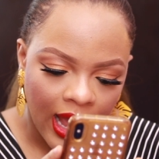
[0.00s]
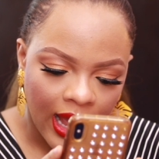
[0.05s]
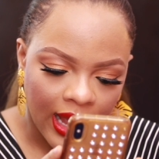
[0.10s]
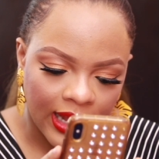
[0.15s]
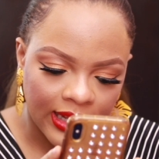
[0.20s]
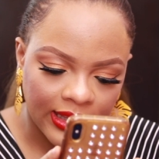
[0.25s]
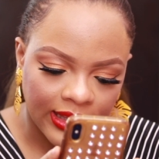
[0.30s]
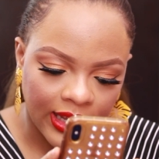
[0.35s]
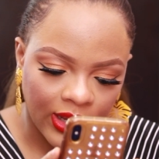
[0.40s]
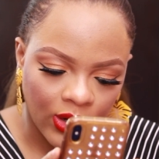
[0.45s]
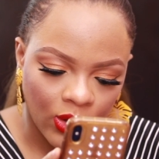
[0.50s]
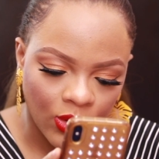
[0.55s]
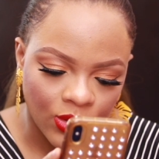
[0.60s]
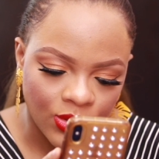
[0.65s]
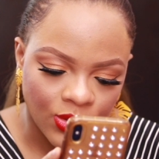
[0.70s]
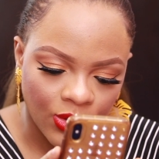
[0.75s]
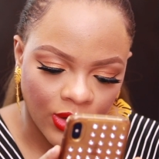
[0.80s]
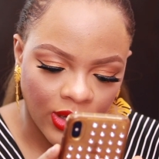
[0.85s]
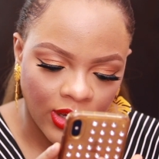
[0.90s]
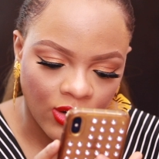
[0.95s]
and then
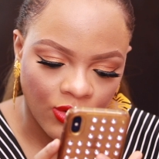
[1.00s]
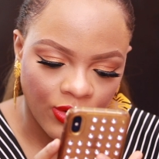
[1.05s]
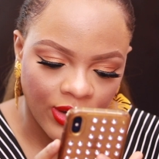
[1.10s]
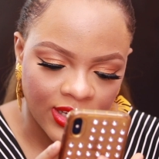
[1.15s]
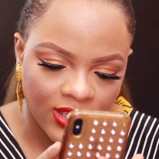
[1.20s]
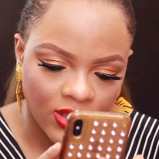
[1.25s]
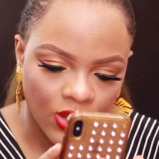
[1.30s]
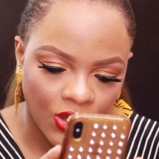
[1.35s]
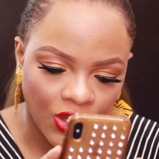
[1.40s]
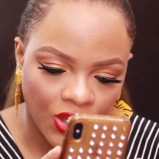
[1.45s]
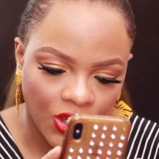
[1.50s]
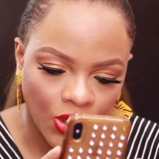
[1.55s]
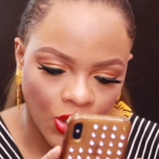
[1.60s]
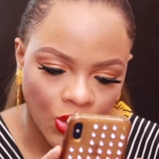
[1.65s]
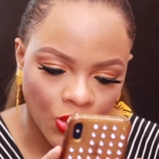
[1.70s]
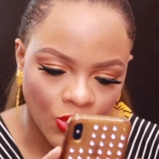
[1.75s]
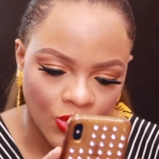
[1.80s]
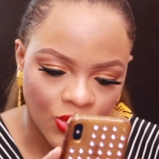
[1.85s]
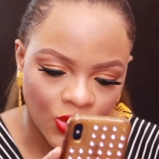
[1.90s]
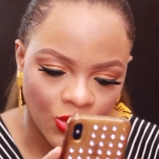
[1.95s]
also increase the
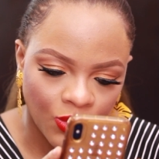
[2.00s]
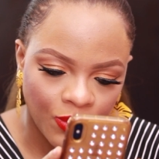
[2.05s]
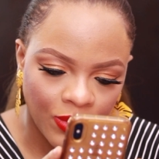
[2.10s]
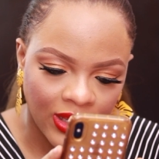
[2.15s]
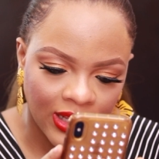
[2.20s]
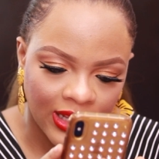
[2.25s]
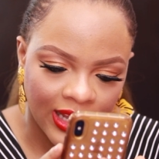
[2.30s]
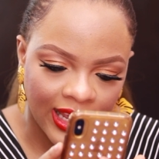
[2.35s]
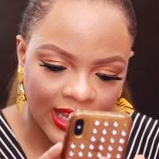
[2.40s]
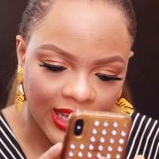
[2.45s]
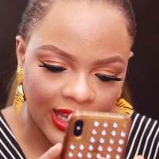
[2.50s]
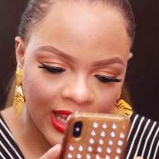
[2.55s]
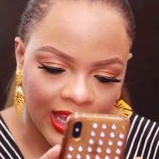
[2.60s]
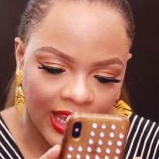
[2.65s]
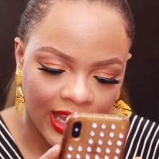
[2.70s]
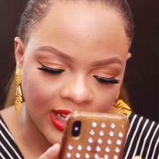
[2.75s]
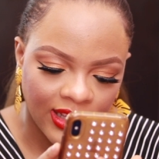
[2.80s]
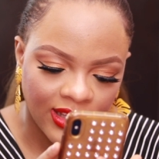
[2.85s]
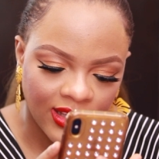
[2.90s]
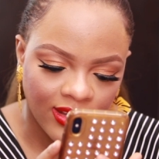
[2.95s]
hue to be like
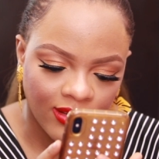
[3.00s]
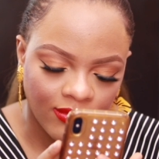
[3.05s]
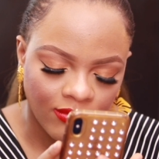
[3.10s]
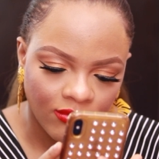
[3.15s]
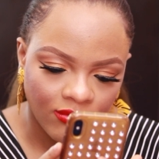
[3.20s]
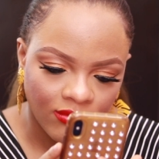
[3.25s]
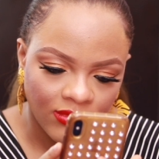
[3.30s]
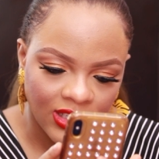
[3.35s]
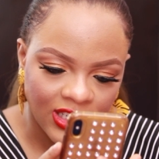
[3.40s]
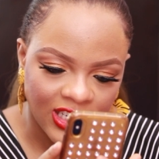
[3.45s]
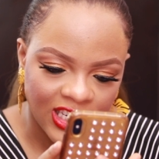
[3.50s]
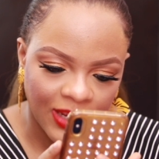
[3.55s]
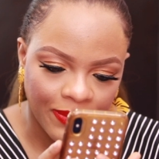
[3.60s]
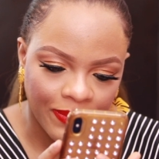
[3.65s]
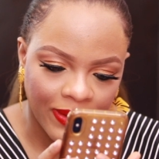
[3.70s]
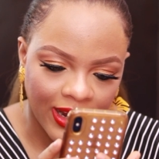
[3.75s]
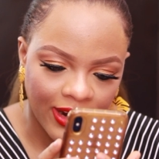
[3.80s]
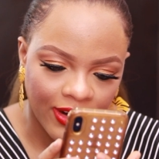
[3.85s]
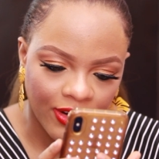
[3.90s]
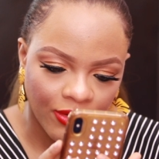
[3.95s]
a
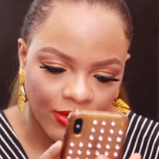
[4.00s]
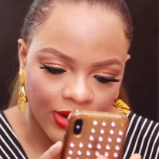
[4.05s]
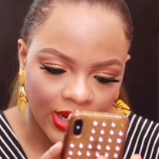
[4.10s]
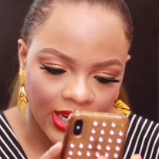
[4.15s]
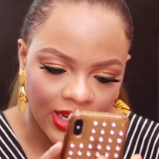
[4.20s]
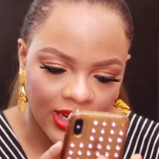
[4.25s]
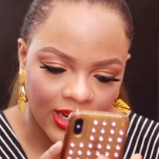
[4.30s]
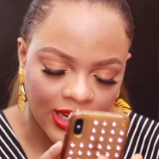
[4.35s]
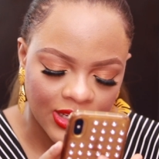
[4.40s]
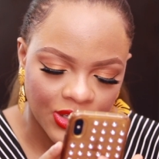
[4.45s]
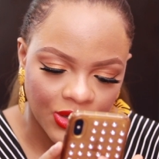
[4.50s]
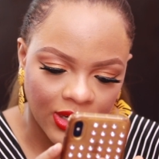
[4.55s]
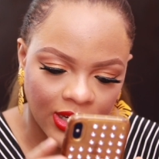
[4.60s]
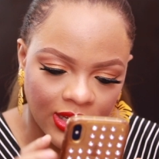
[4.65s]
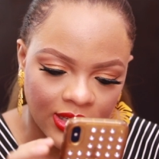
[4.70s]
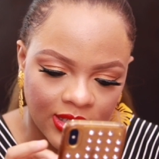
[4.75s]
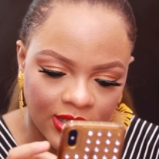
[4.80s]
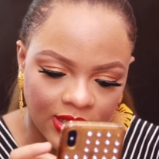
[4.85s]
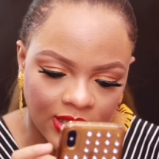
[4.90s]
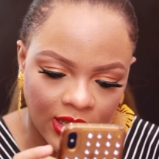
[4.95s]
deeper green, as you
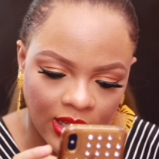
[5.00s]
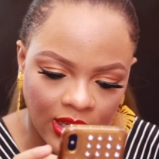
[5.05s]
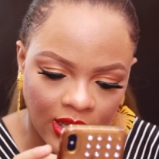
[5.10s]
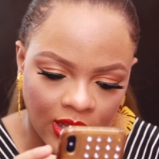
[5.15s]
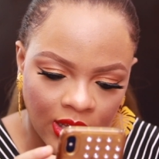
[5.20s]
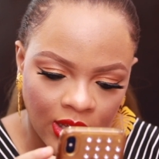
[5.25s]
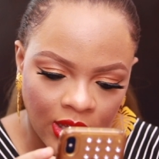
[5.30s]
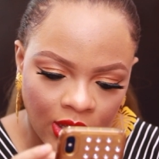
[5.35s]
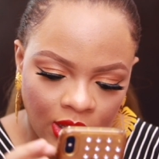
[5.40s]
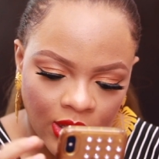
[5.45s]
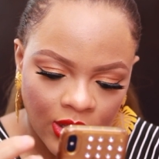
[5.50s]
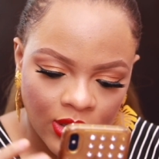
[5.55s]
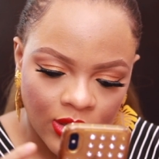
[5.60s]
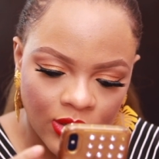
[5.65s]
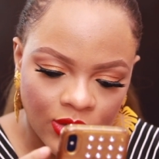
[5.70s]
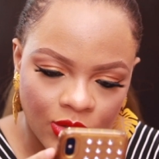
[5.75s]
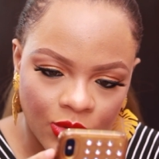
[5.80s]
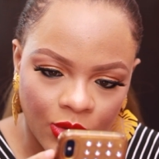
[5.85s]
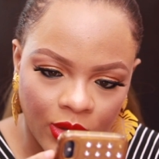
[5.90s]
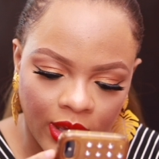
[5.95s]
can see.
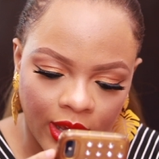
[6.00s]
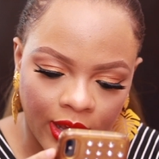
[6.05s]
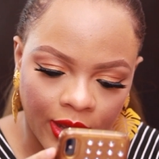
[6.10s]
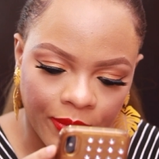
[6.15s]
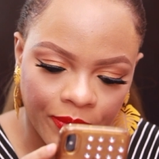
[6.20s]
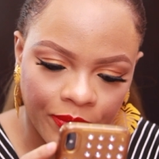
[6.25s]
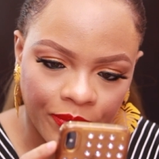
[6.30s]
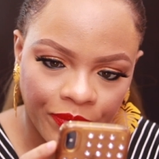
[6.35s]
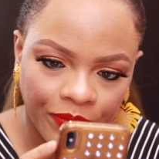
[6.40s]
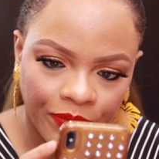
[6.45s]
So yeah,